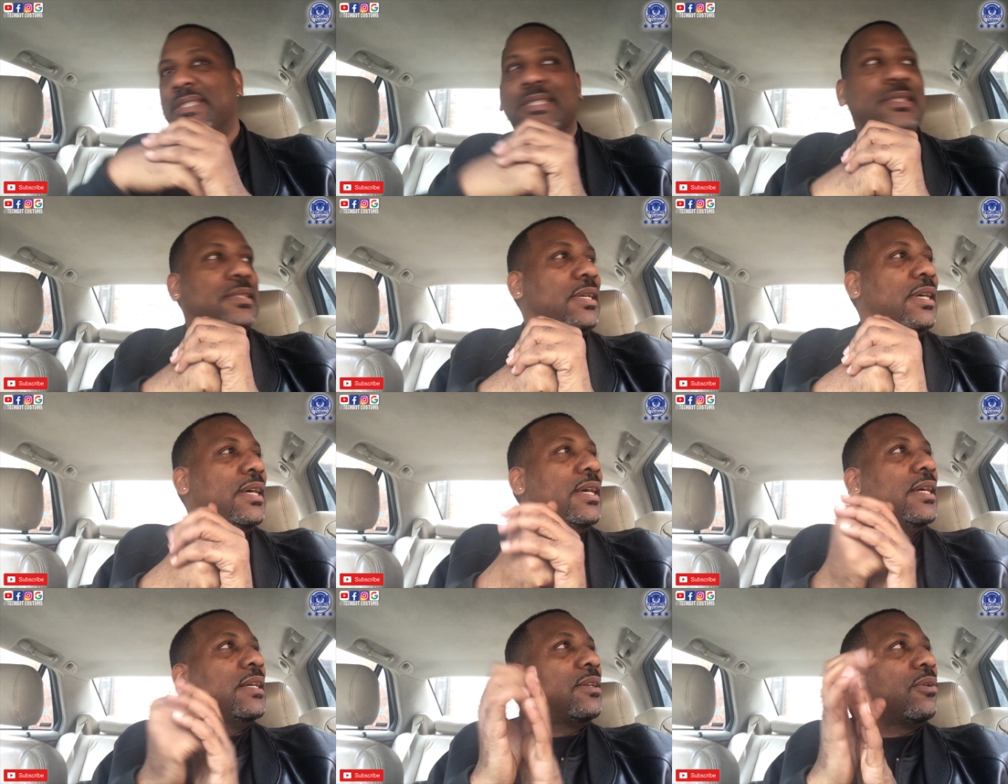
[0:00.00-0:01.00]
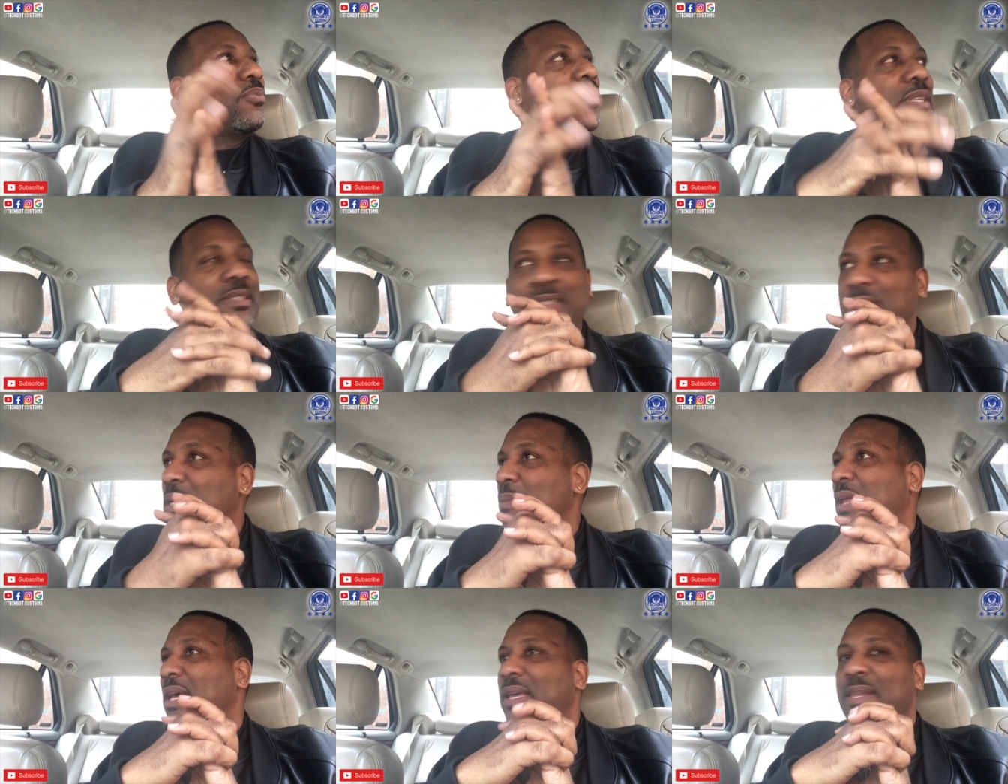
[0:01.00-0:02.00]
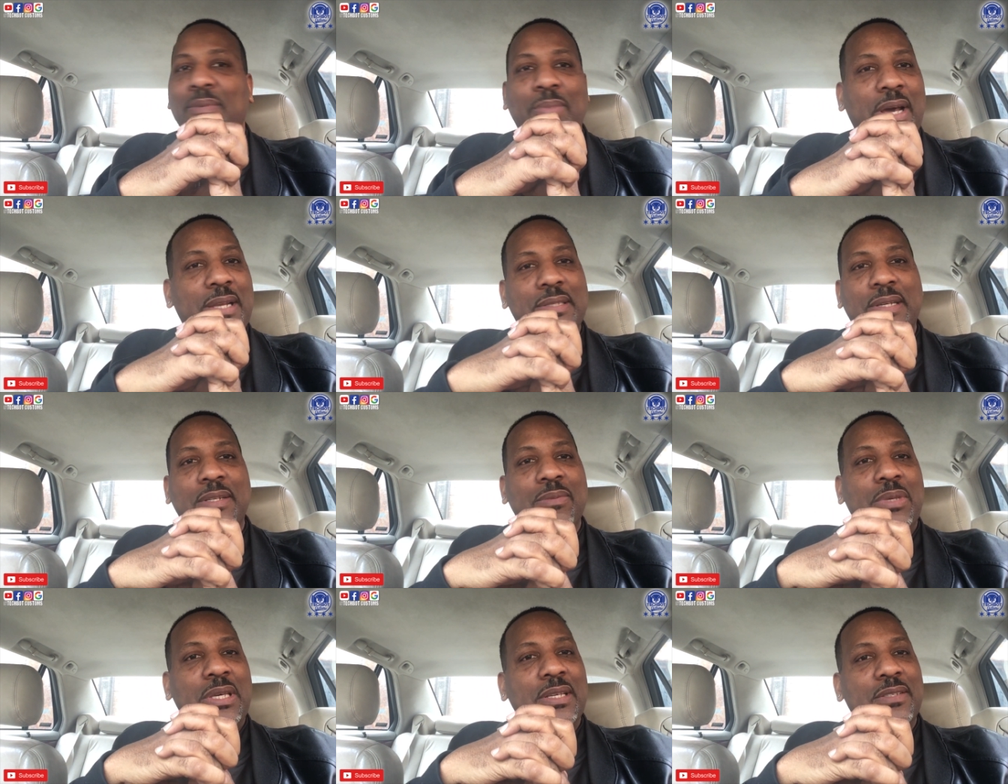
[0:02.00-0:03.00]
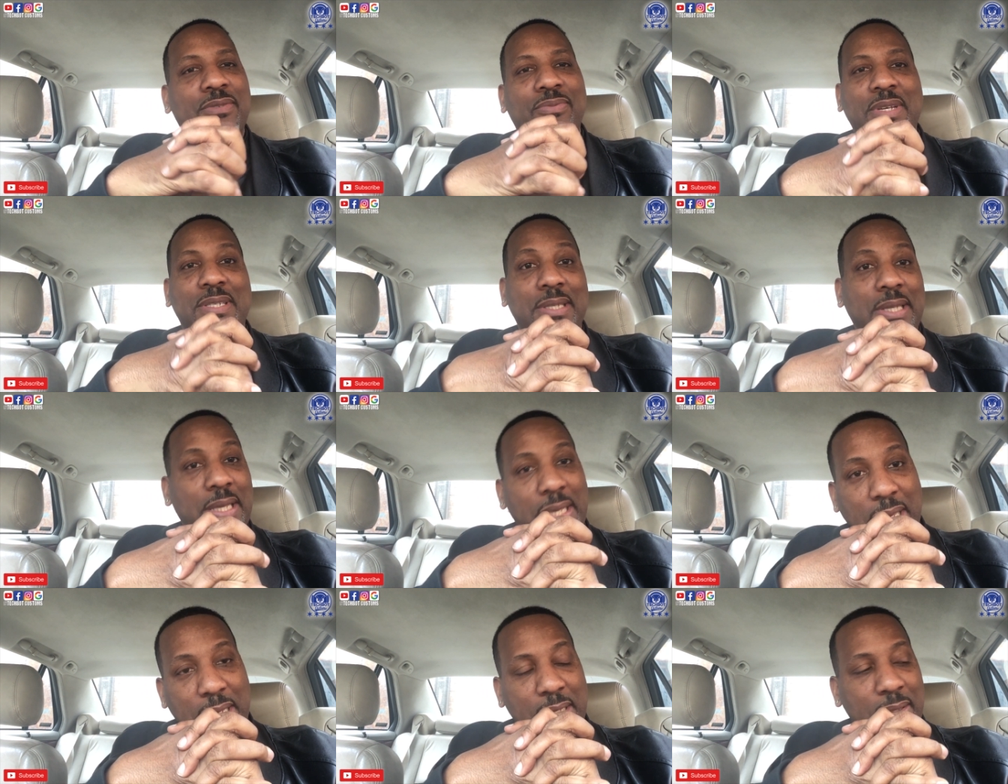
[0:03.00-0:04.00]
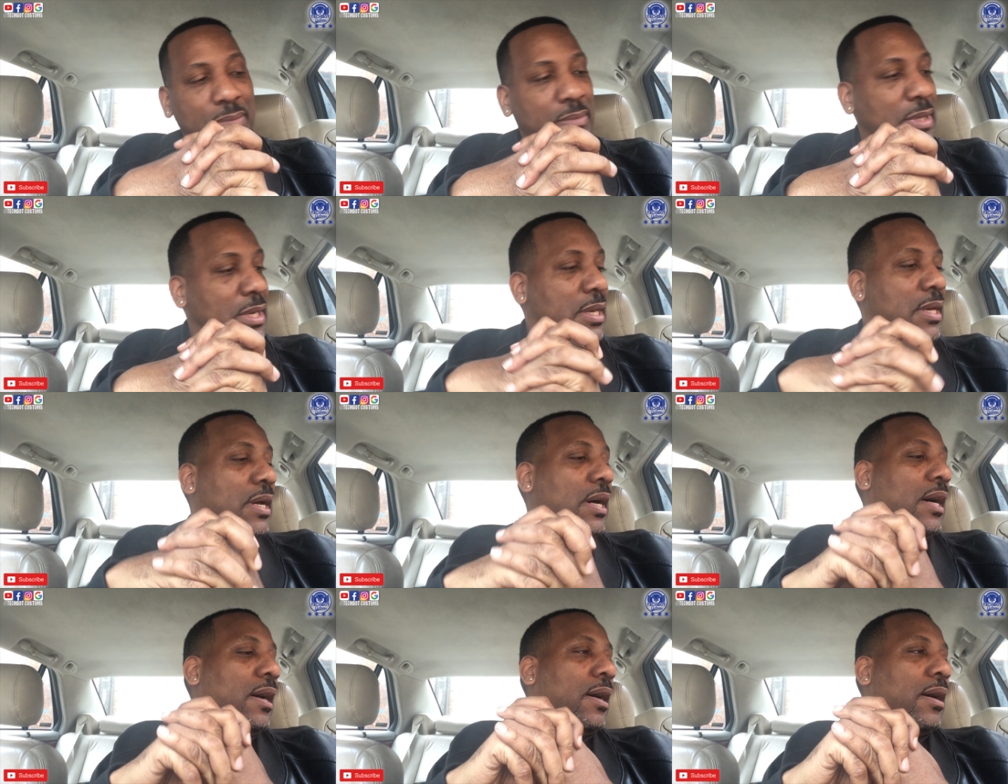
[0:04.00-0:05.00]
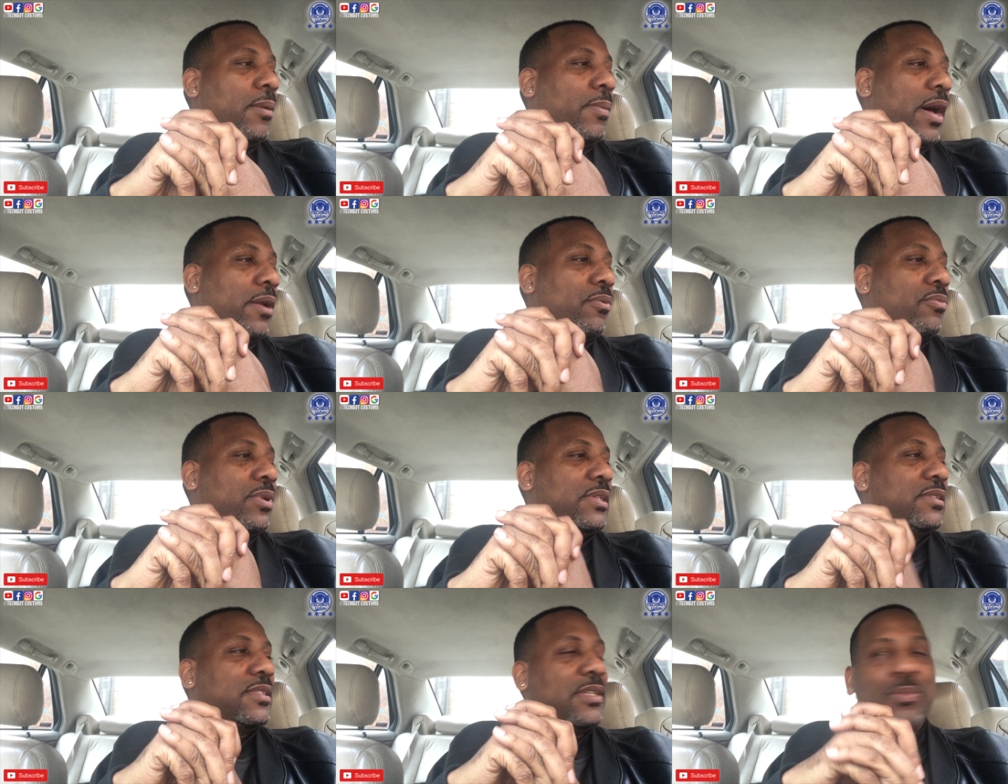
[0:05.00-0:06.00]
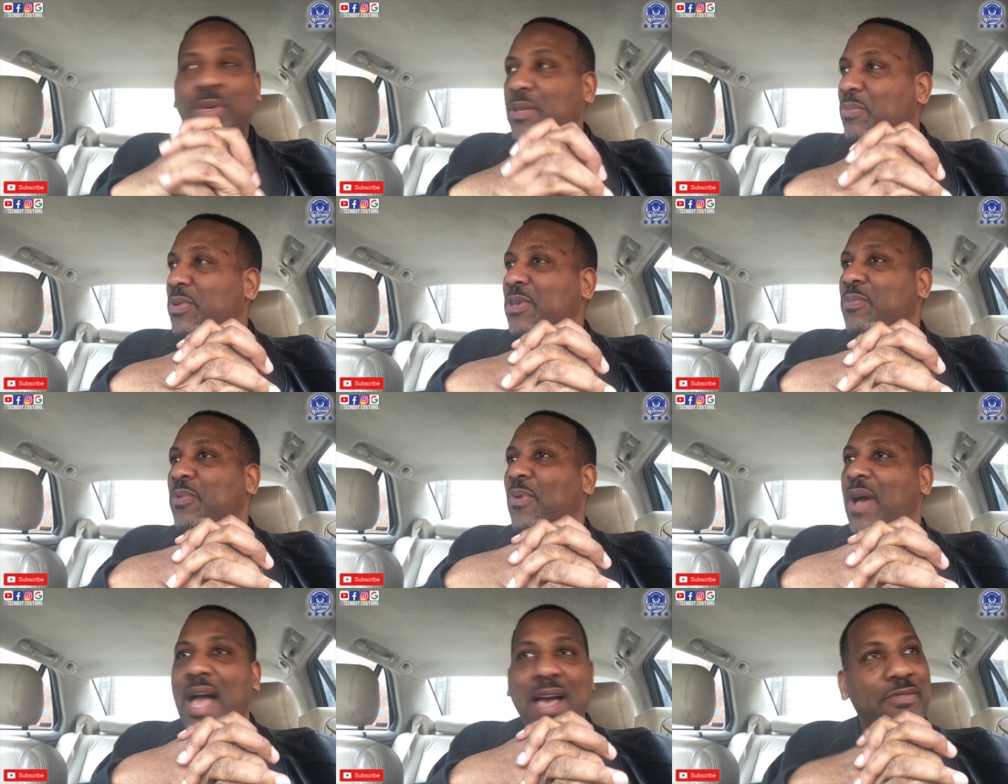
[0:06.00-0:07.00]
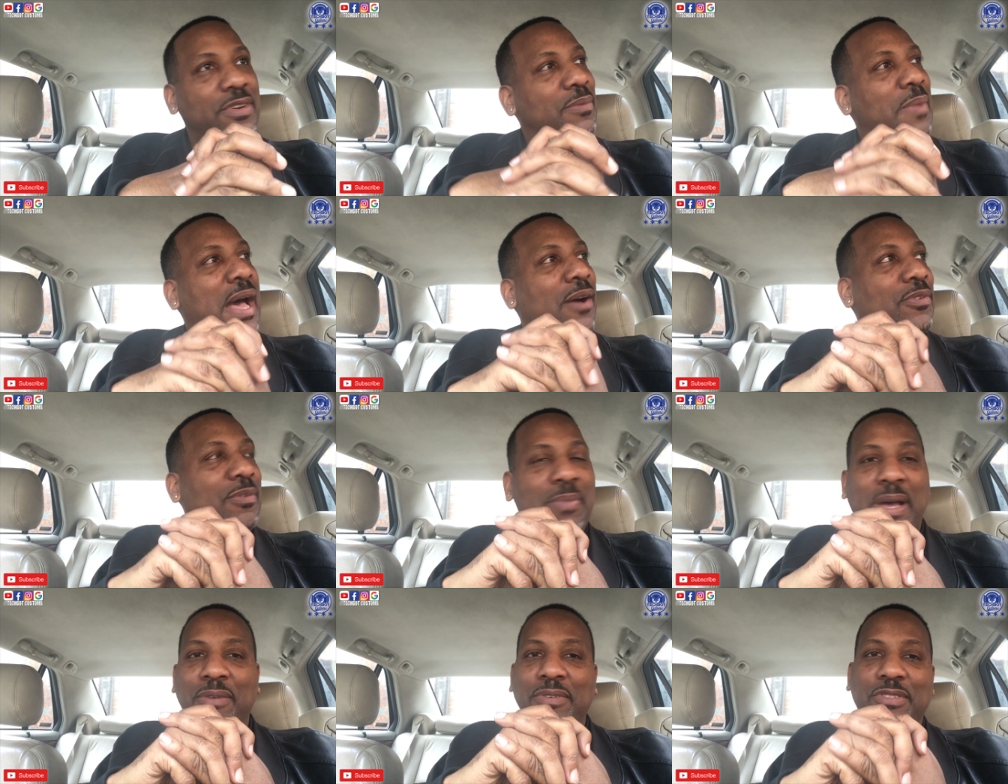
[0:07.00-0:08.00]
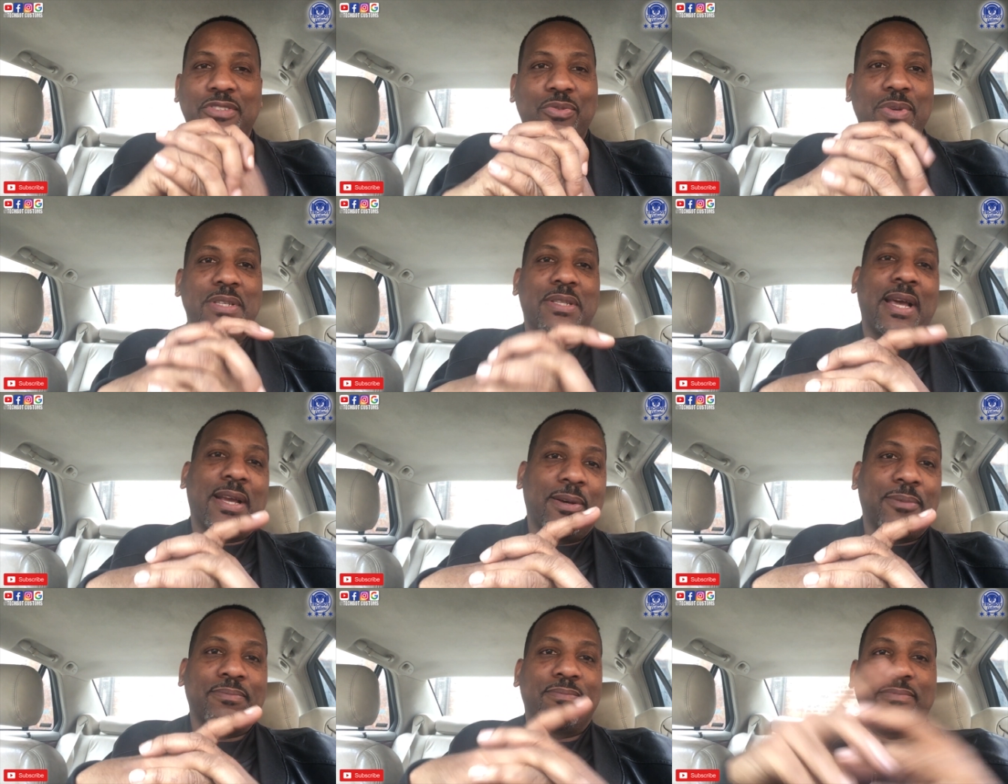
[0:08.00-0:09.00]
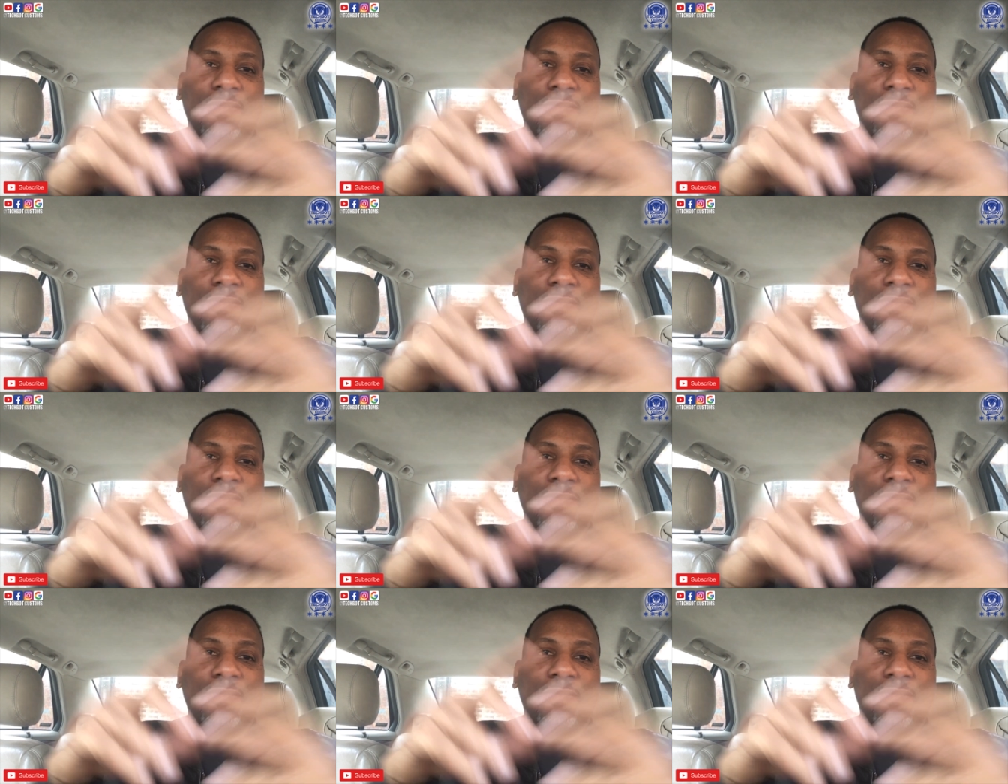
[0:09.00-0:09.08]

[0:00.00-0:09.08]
It just don't really seem like anybody's gonna be interested in getting them. I don't really see many people having them out and about in the streets, like I'm